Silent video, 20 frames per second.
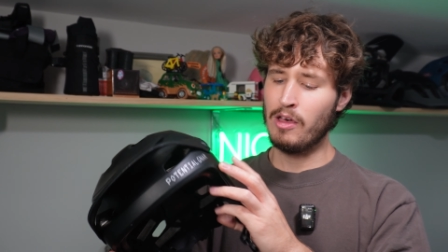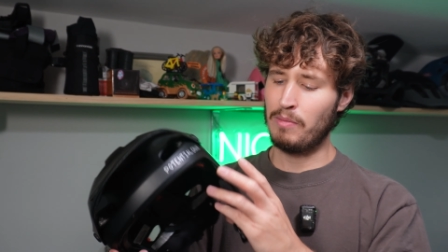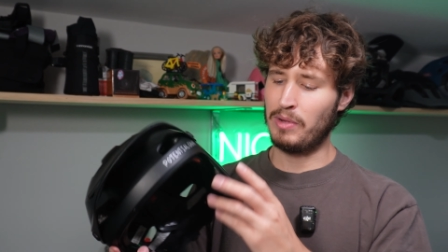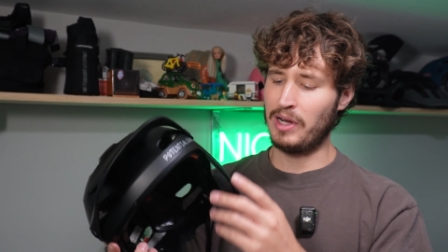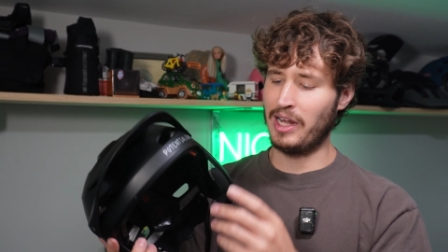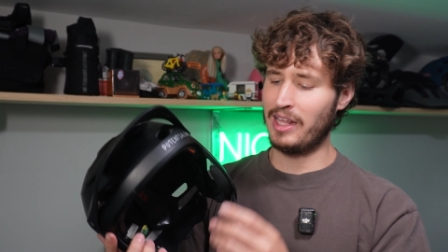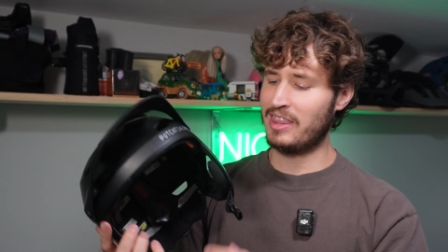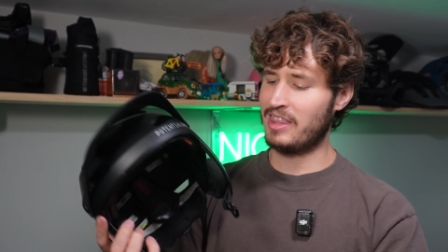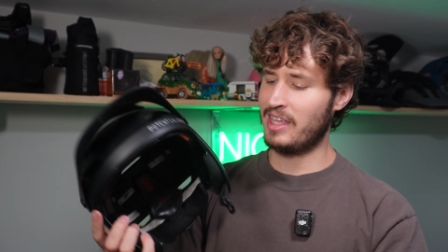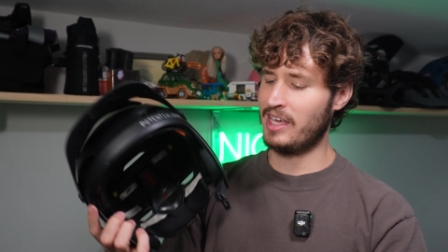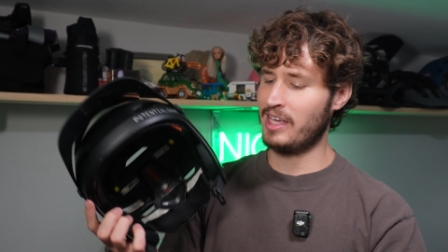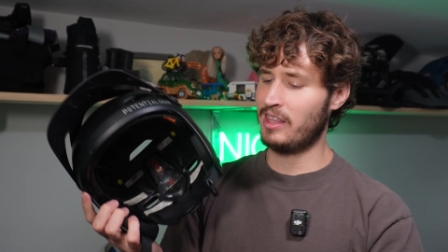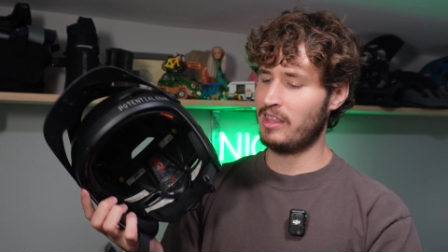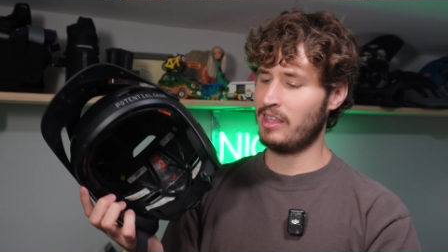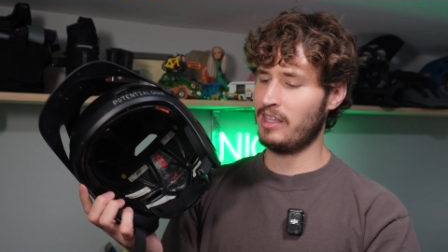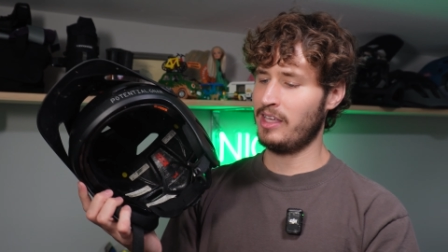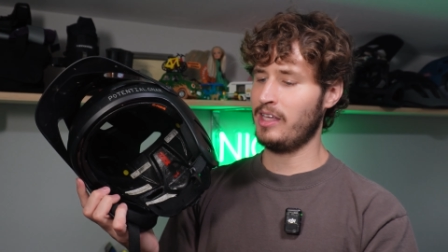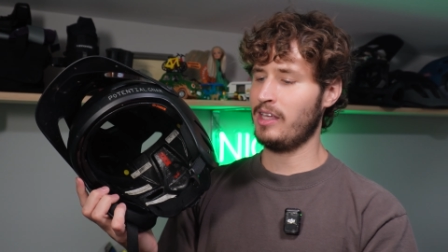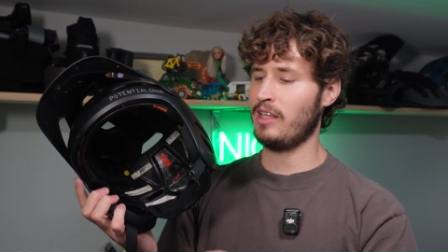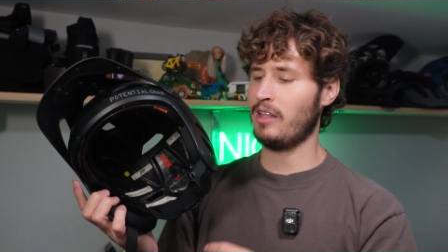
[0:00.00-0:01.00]
but I think
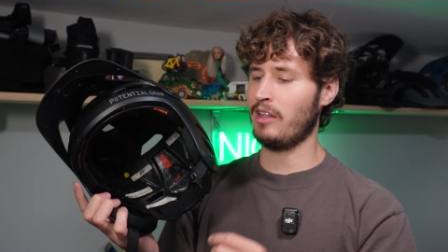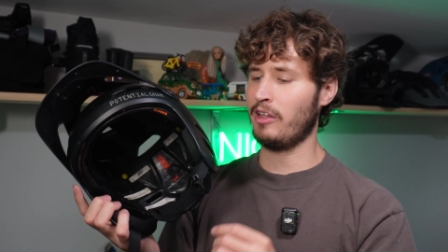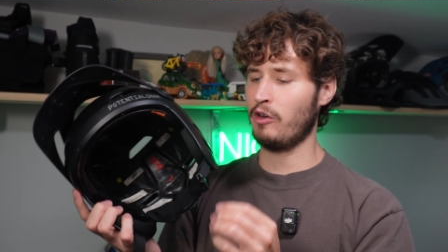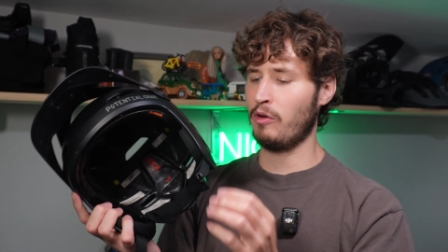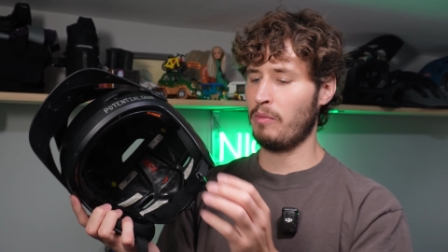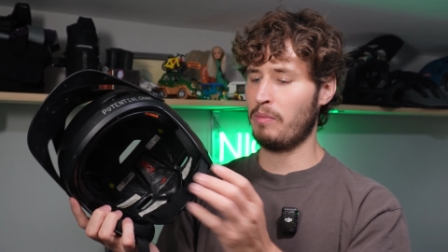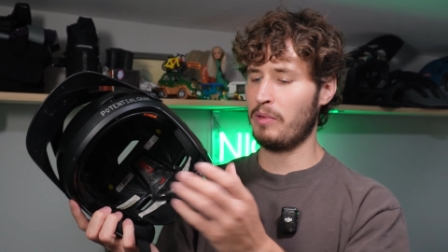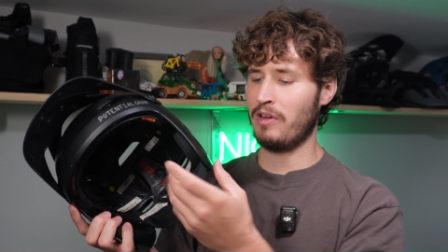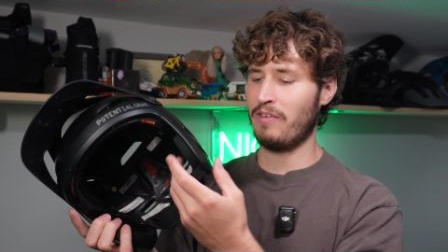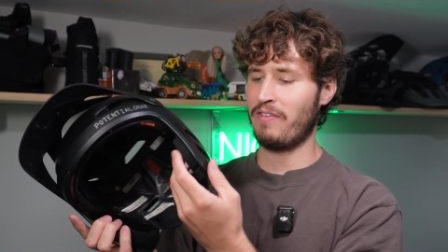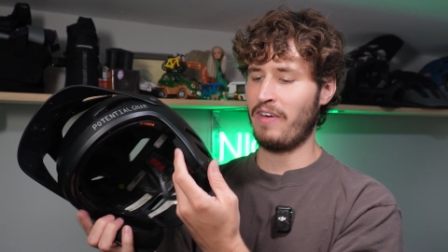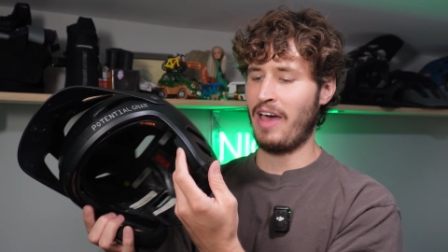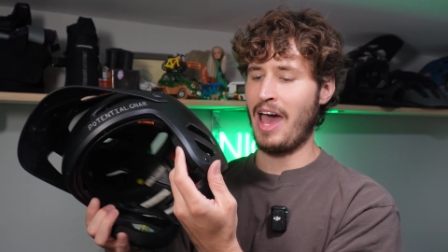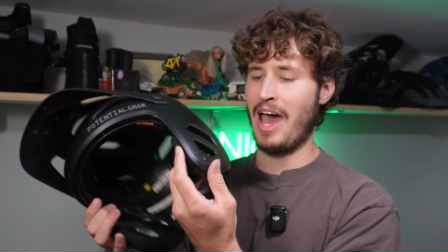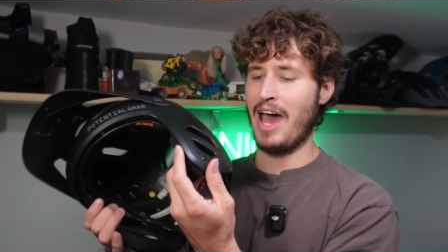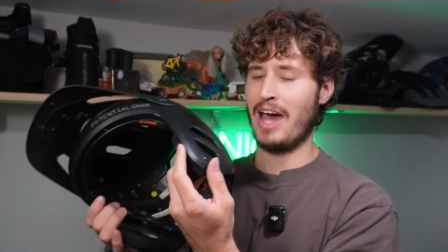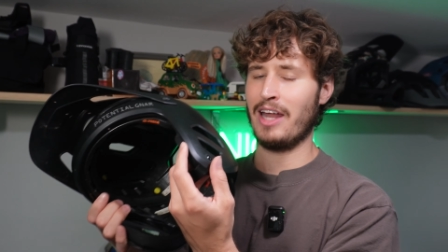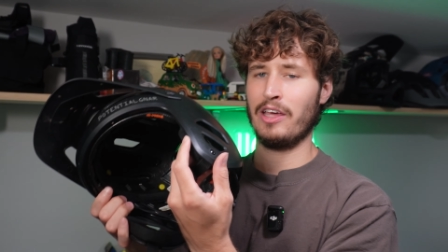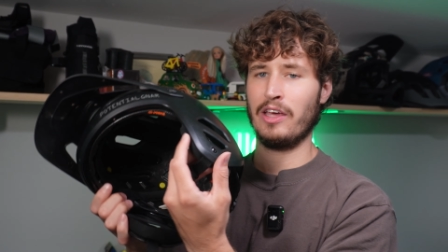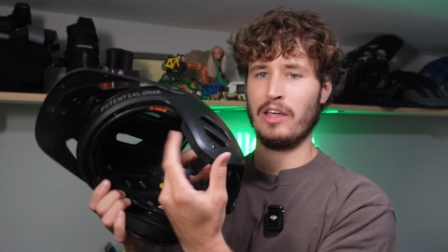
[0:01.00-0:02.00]
the little bit of
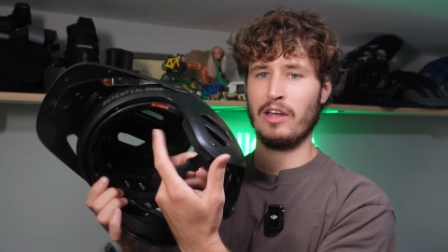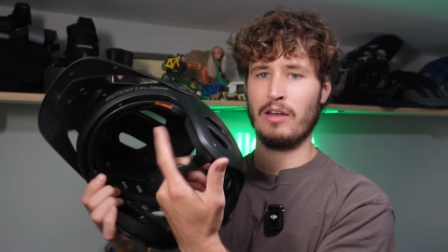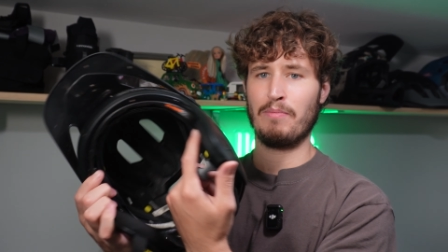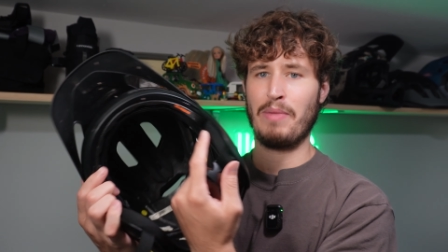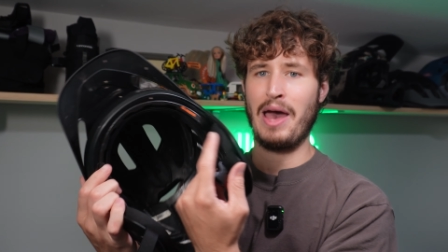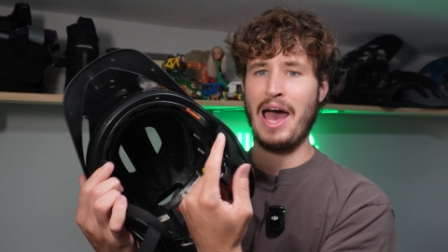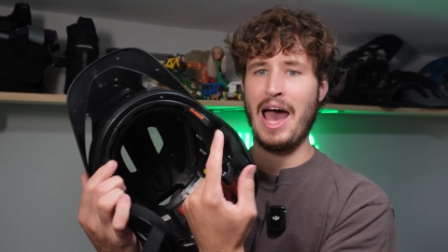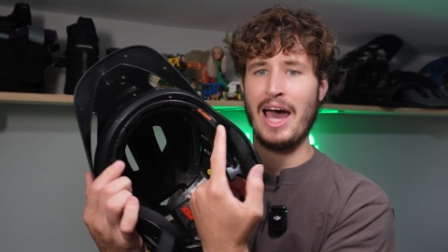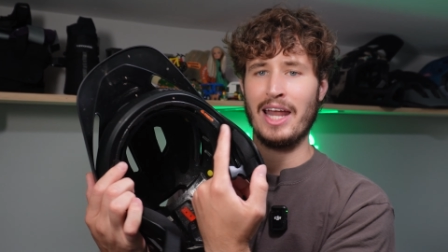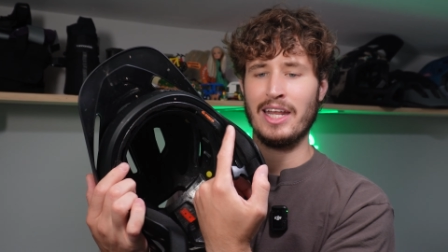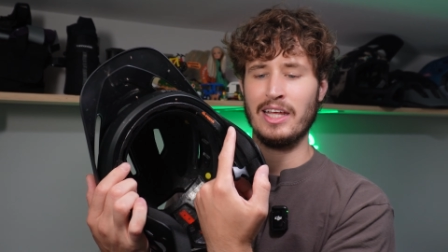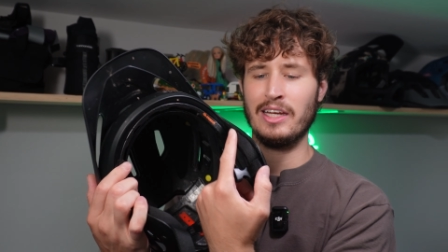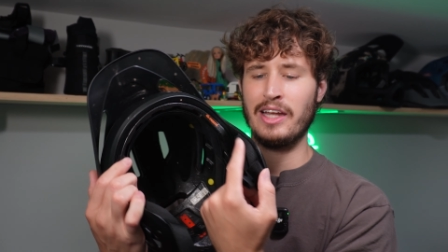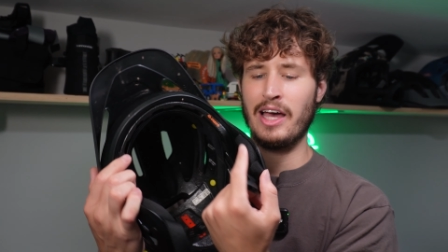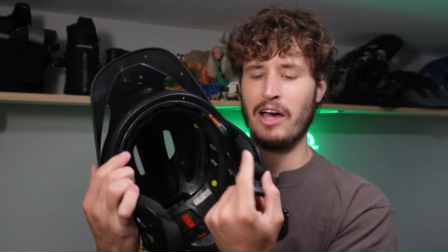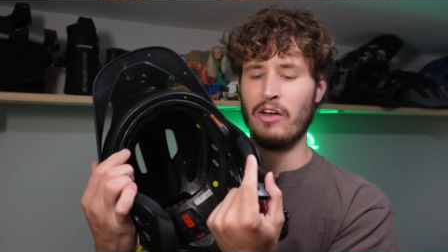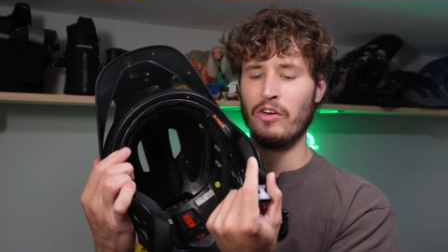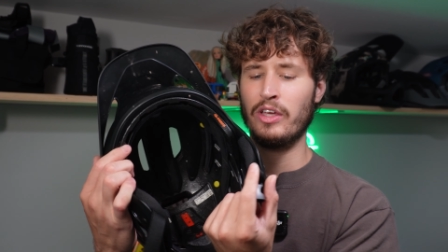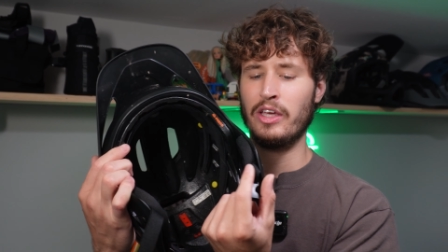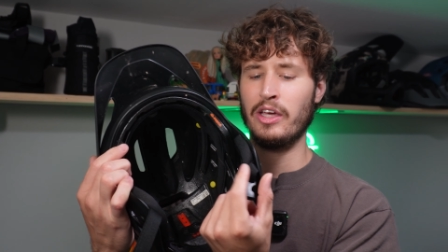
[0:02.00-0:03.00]
added padding
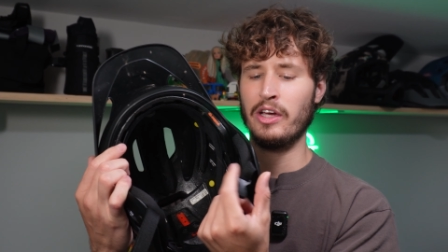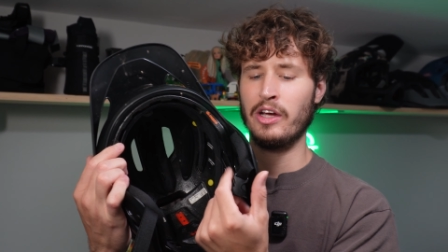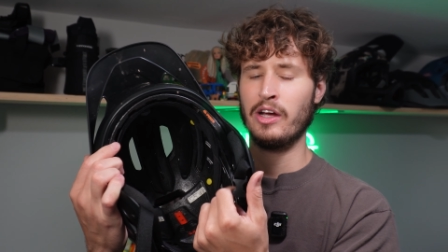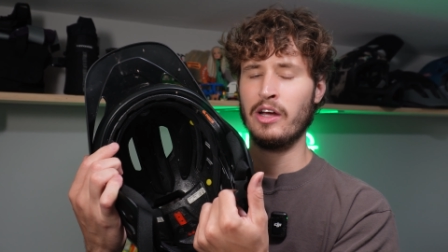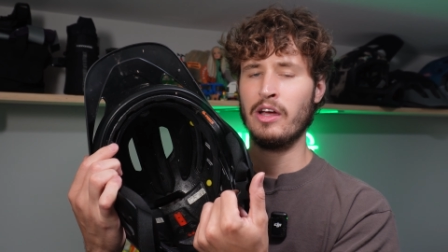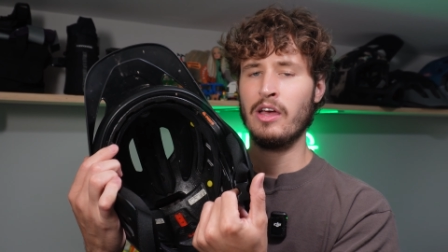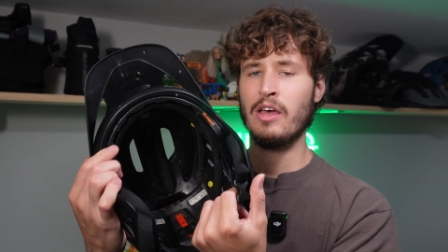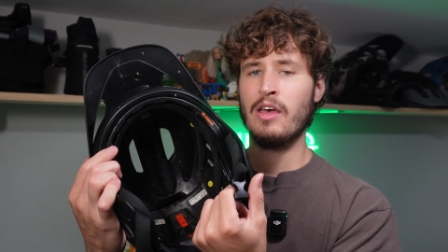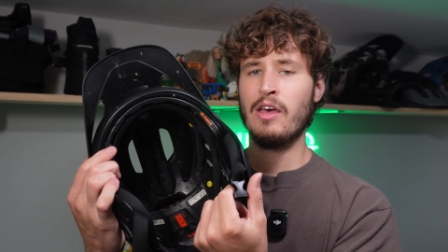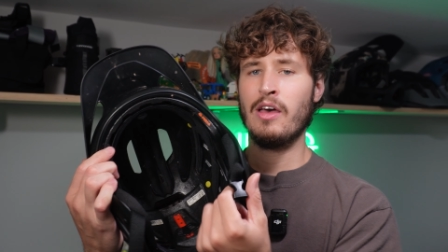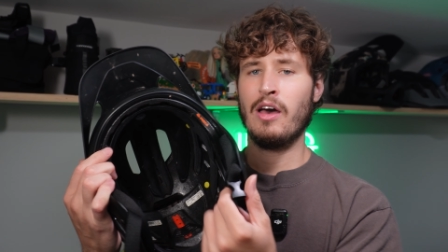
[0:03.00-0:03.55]
down here